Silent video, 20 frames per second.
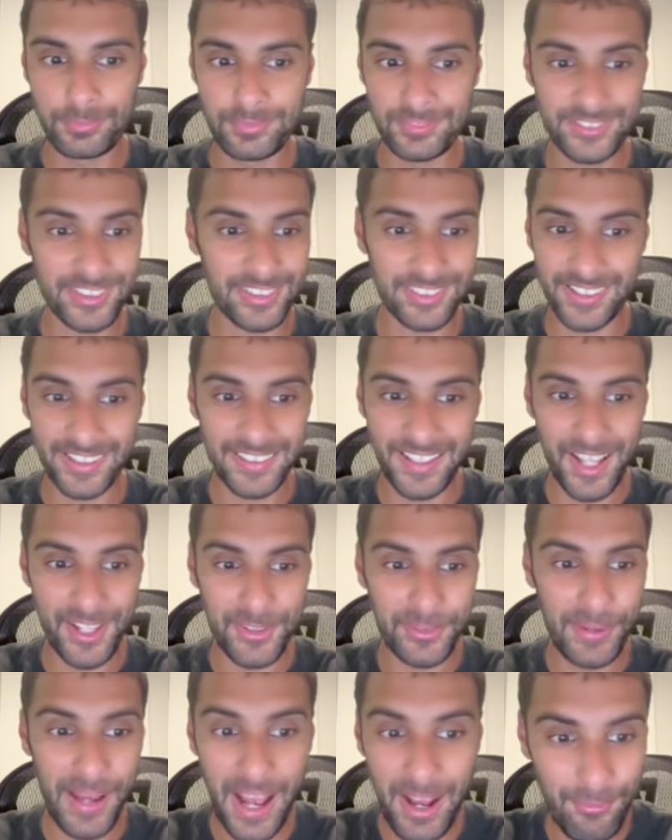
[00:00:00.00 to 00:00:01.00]
Just like that,
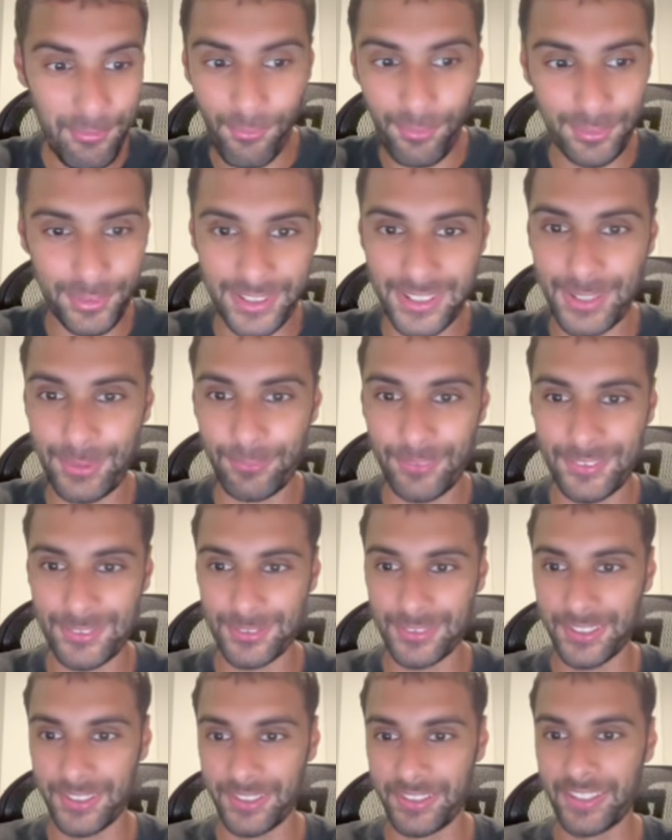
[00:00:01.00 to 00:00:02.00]
you have all the keywords you
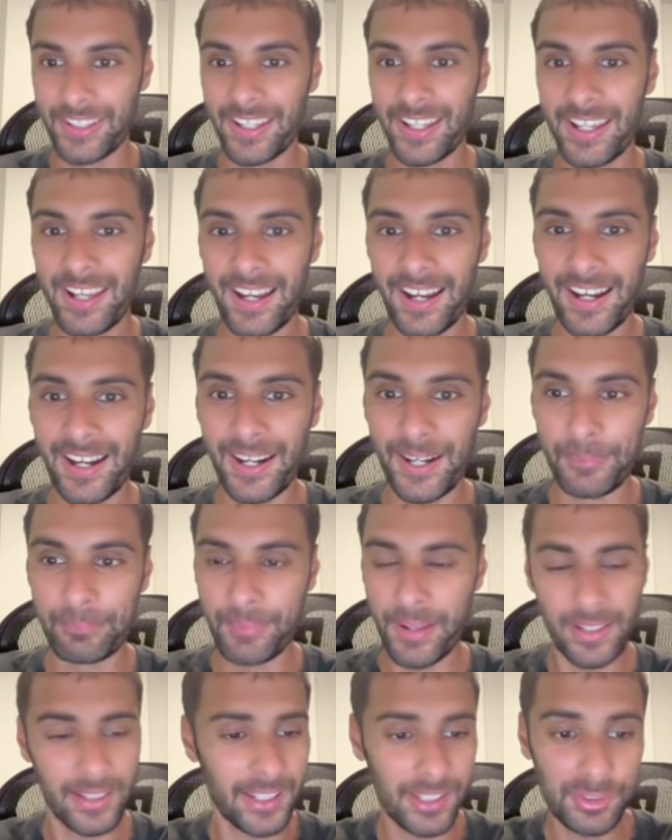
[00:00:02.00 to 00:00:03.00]
need. And
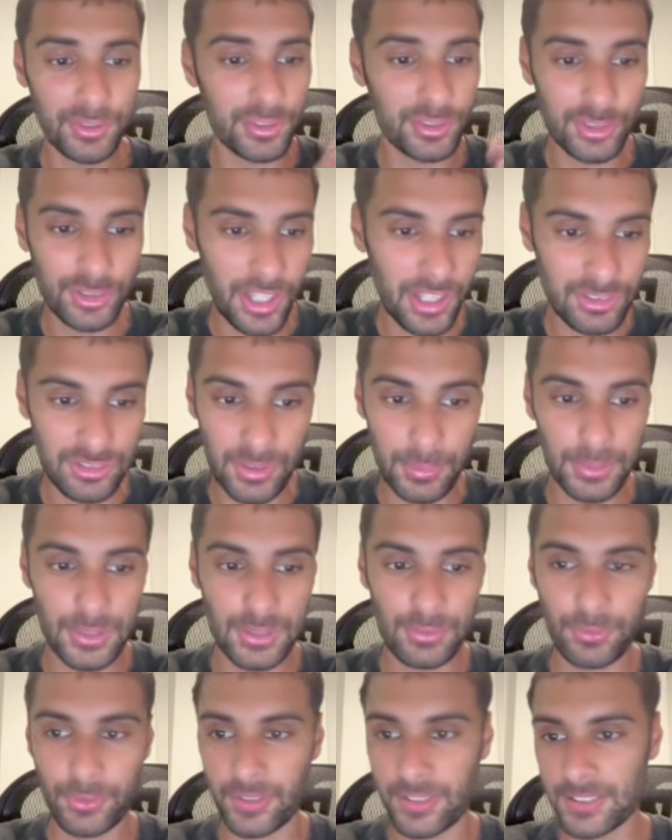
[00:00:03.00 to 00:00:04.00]
again, you can just ask GPT
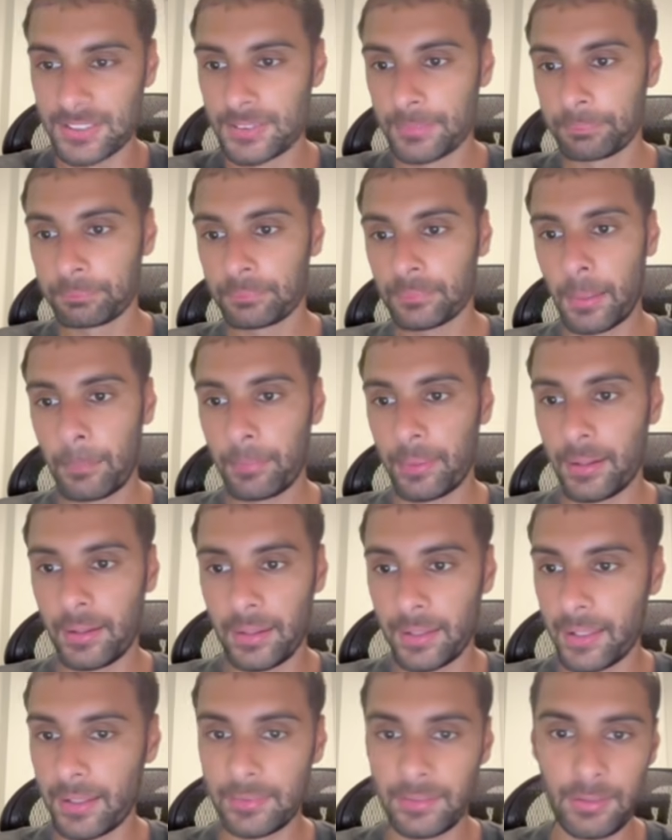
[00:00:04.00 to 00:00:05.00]
for this. But
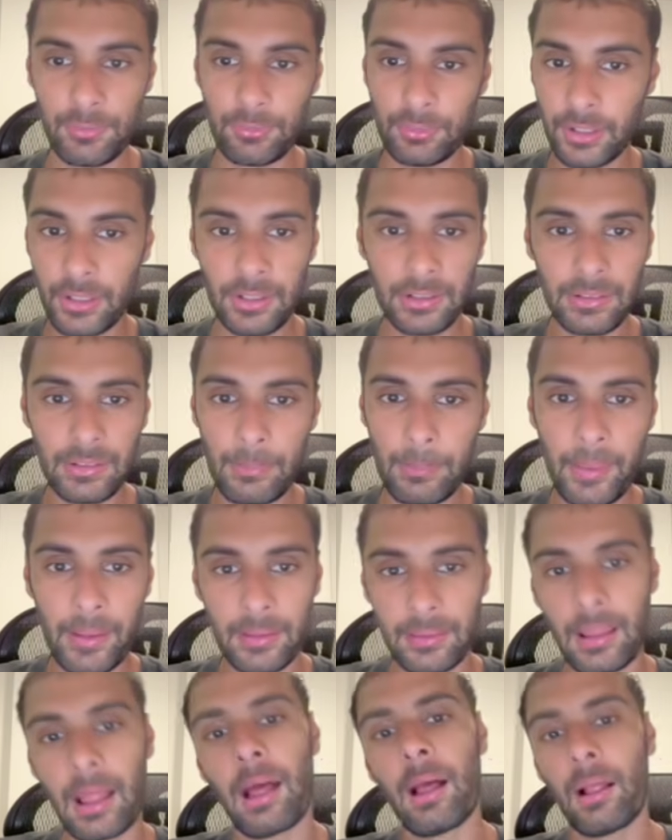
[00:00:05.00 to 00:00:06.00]
again, if you
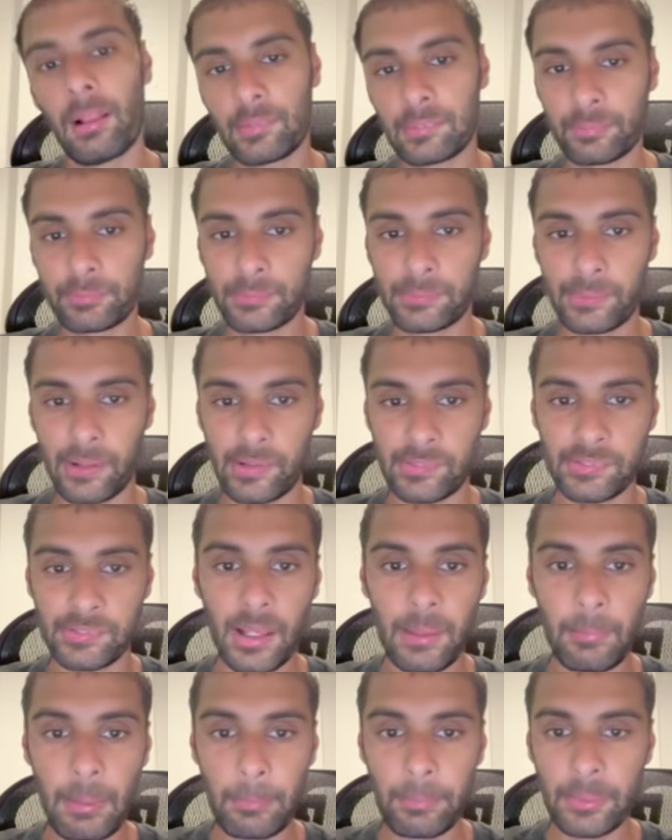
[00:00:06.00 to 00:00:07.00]
depend, I'll start from scratch.
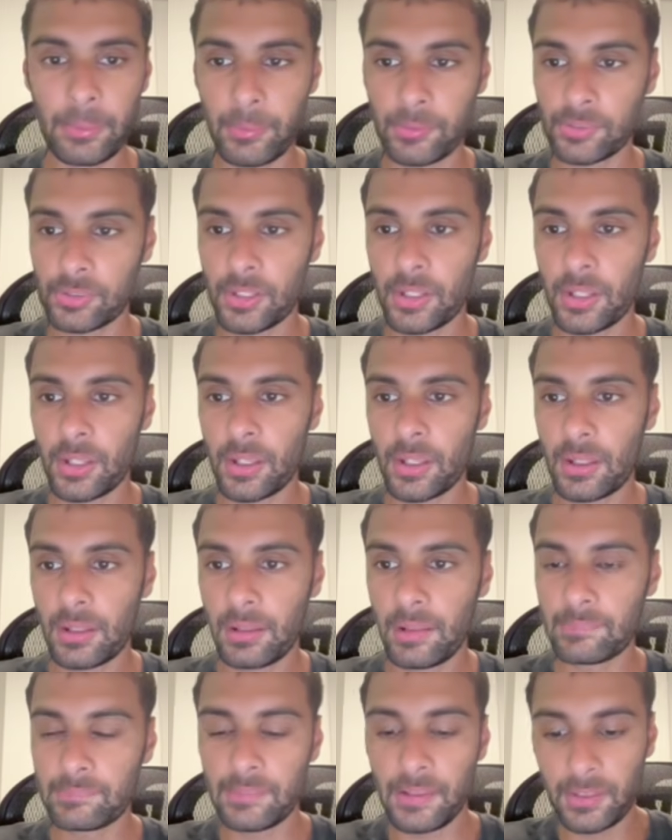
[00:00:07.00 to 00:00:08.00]
But pretty much,
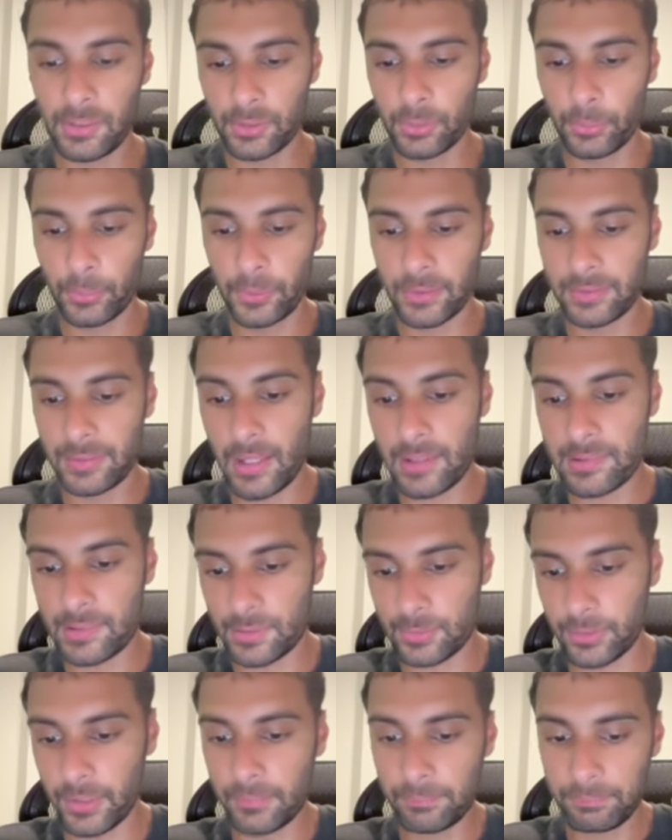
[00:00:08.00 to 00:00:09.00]
let's say you're doing
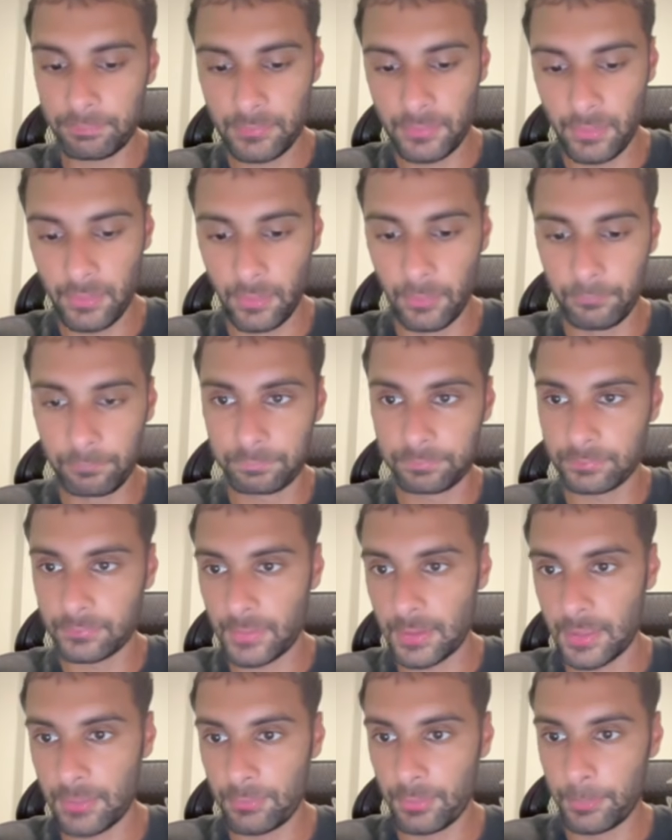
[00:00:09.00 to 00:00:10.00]
dentist, right? So
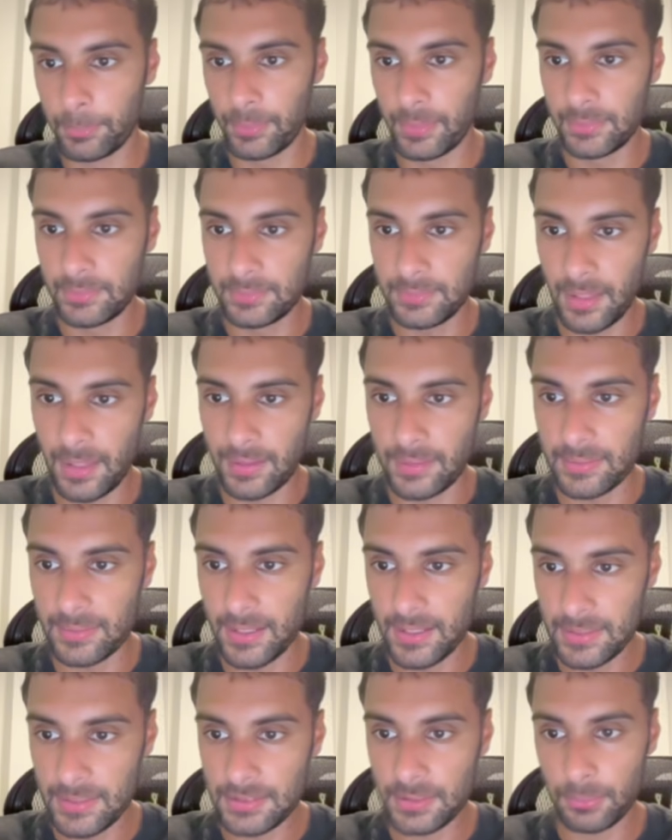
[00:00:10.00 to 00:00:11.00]
if you put
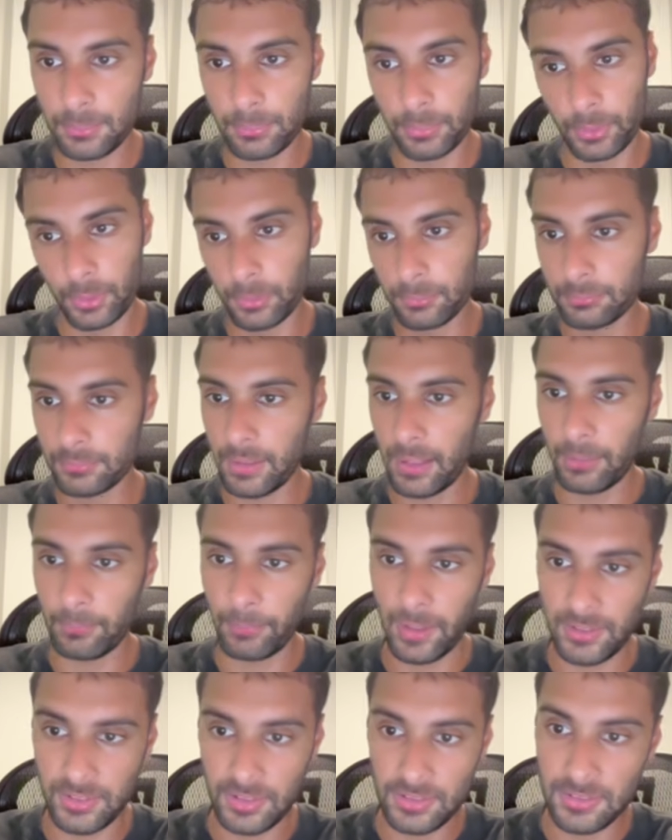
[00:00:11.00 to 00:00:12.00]
dentist, boom, that
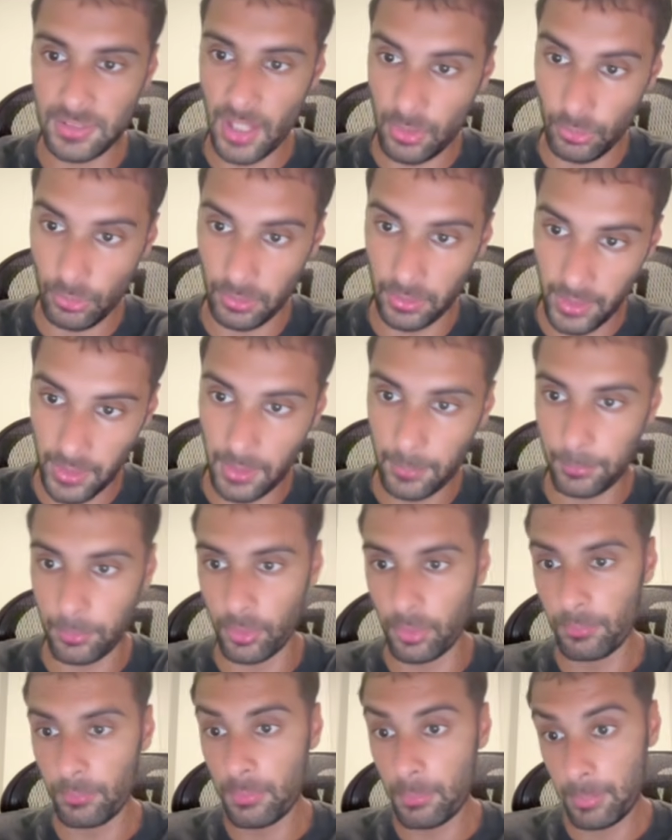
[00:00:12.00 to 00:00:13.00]
matches. Dental clinic,
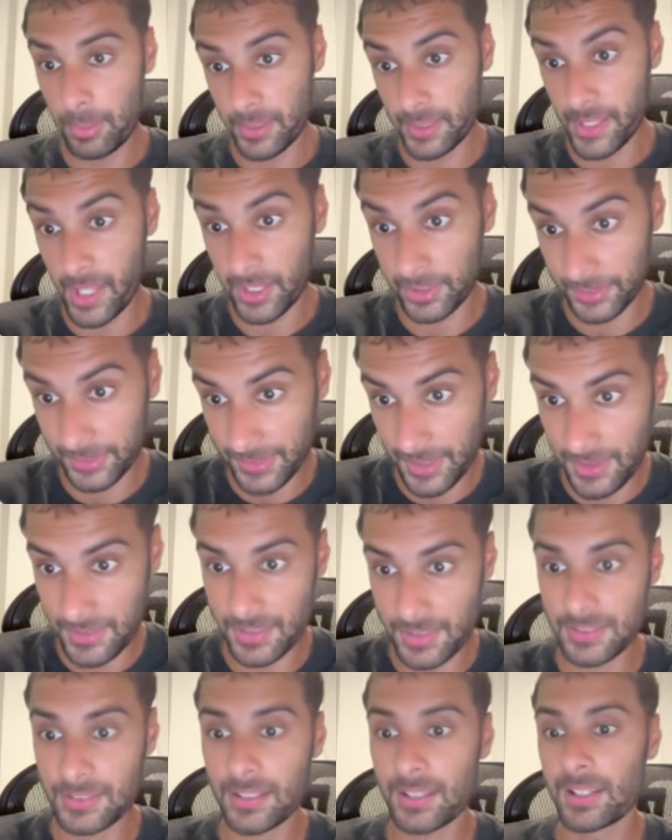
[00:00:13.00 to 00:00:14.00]
boom. Pediatric
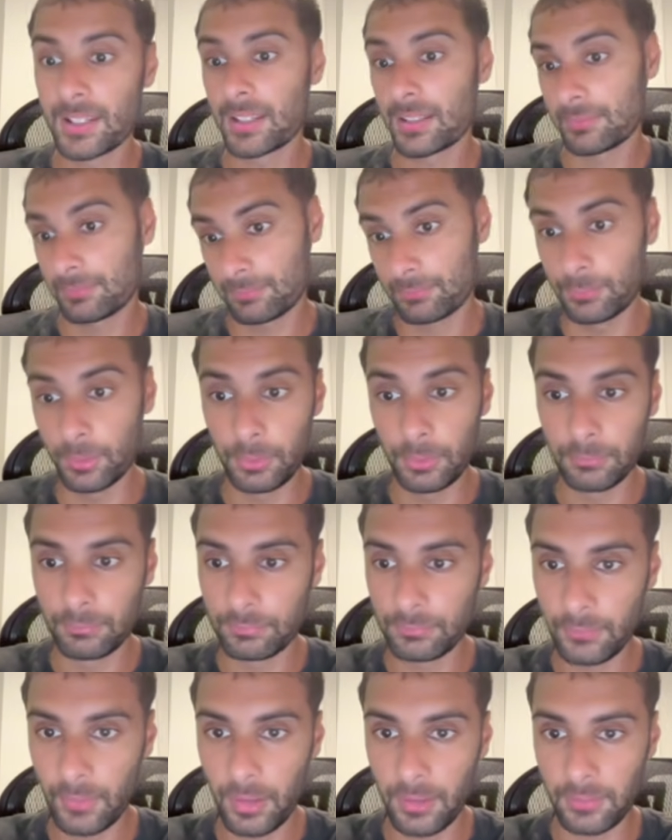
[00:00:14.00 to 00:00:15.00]
dentist, boom.
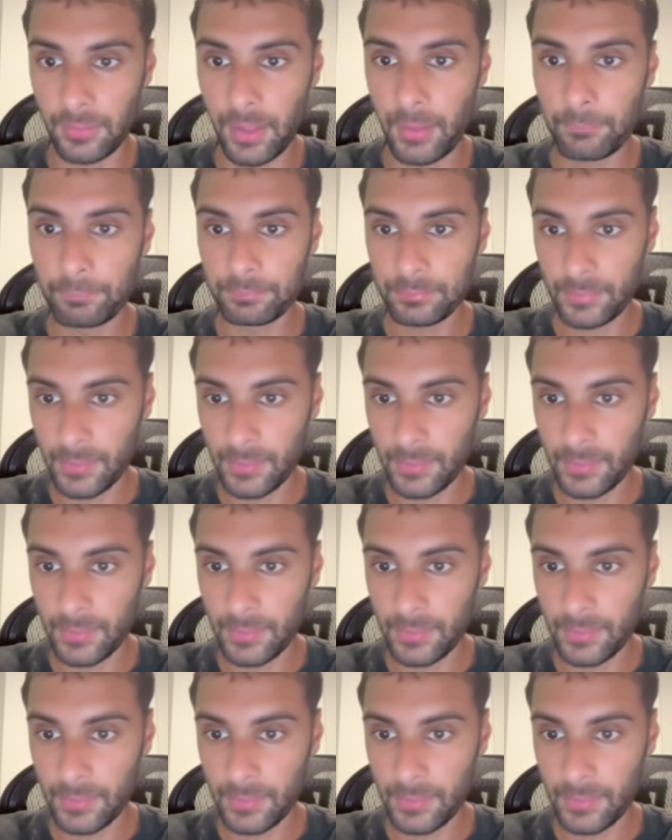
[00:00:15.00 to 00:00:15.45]
All that.